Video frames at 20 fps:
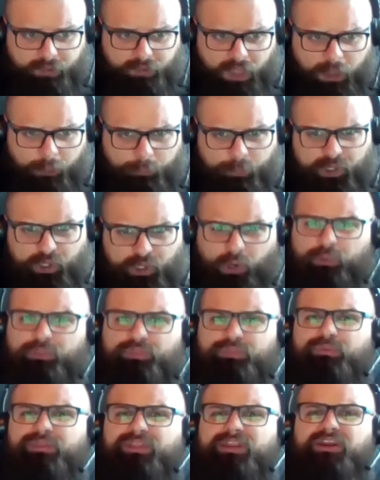I'm going to go through
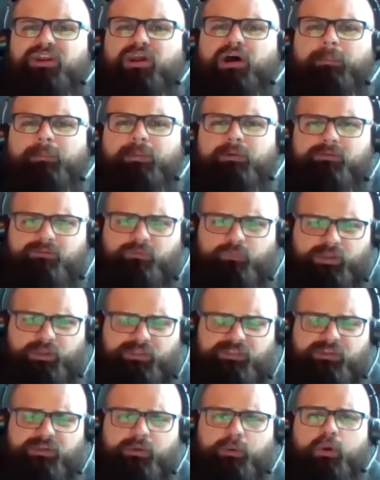the numbers with
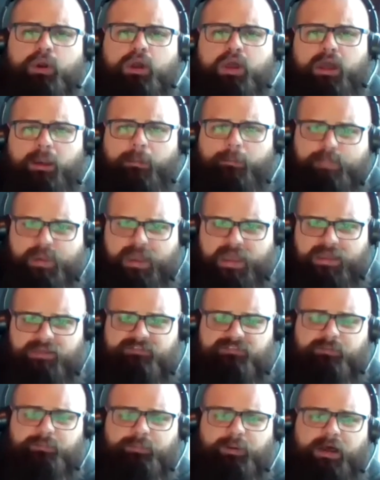you based
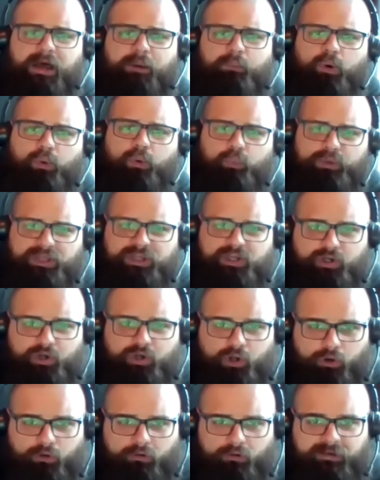upon what we
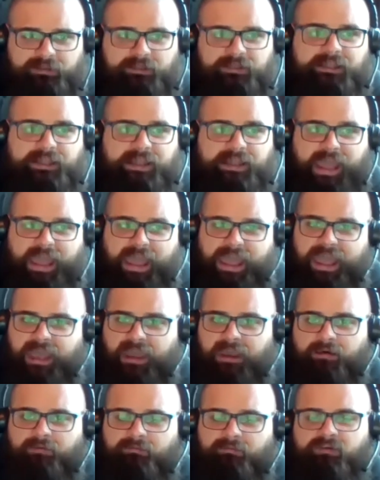currently
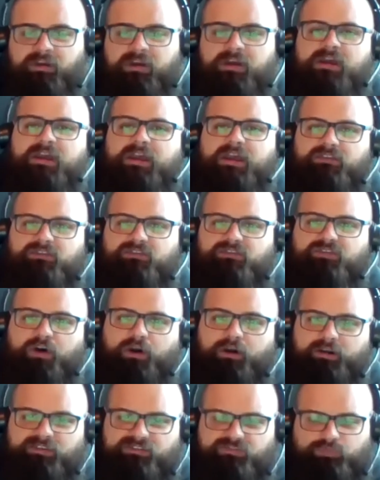have as far
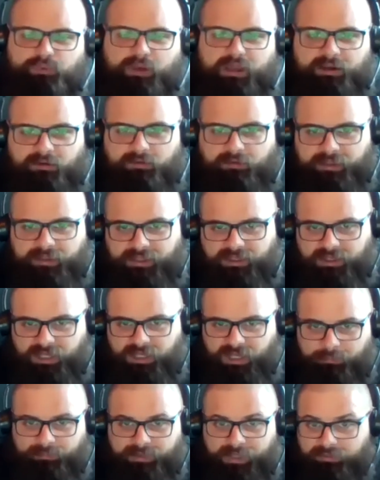as rental income.
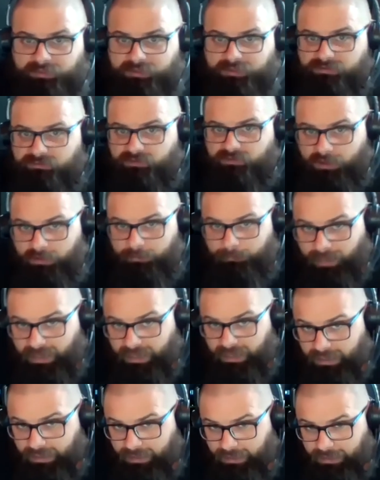Now, these in
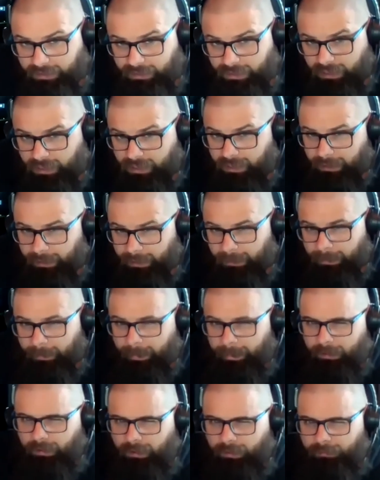my uh,
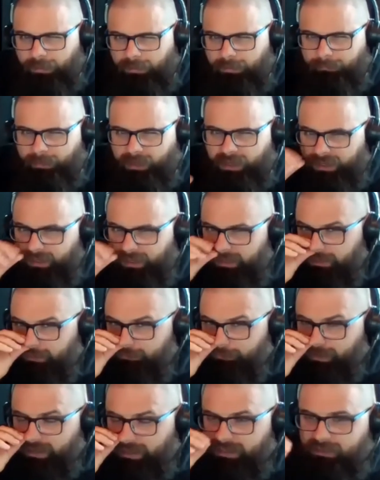uh in my
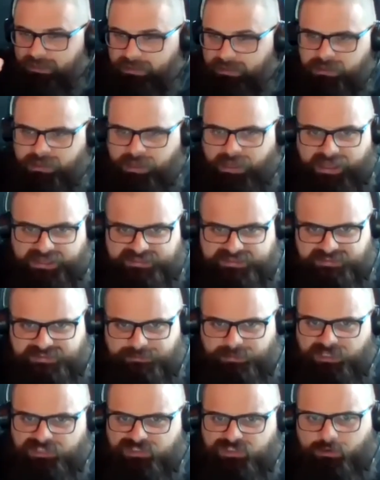my
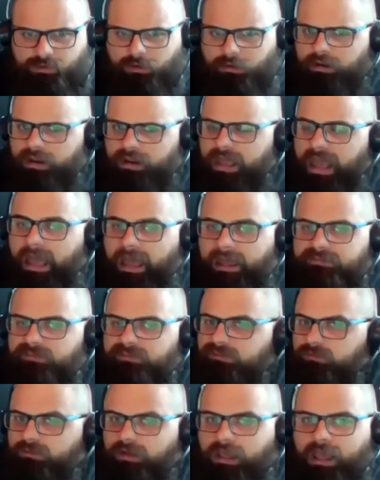estimation are not do
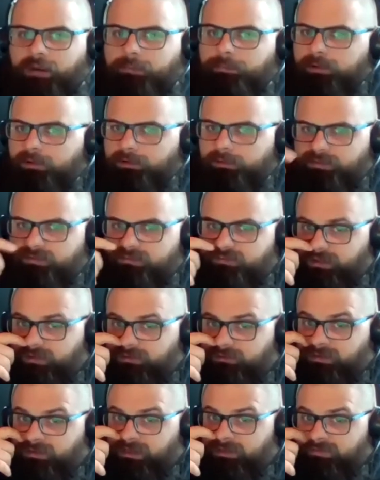not appear to be
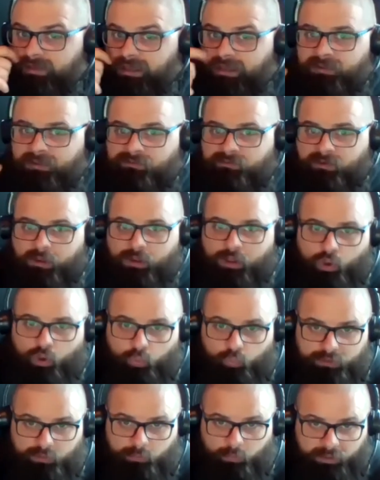Section 8 tenants.
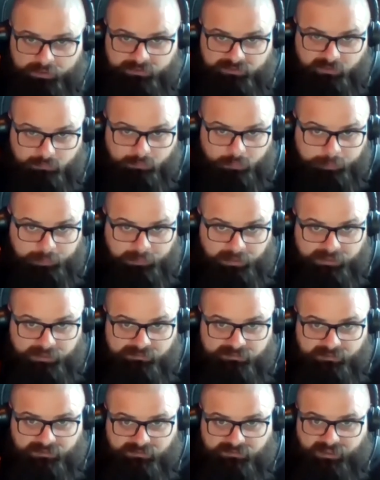We want to replace
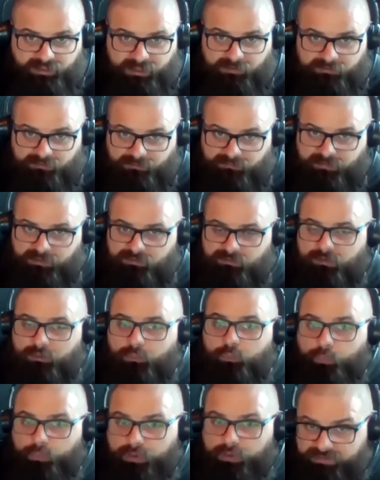these tenants eventually
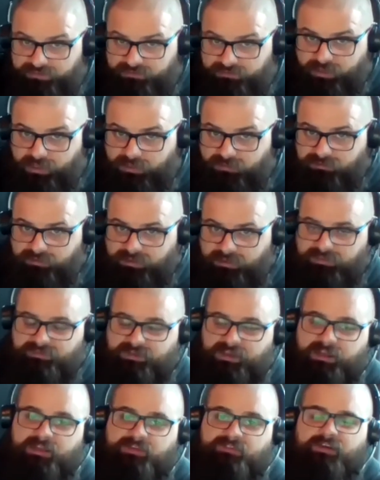with Section 8
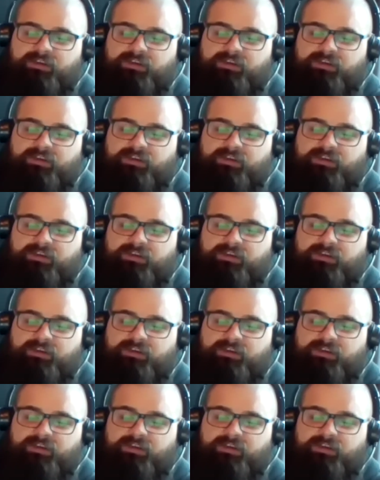tenants,